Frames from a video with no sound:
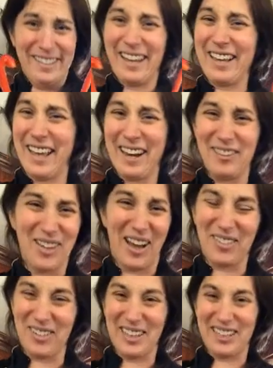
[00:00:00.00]
Again, I'm
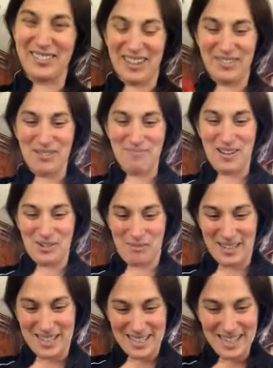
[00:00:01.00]
not really great with
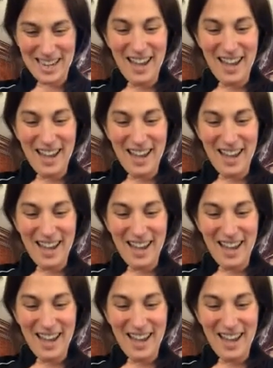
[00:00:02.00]
measurements.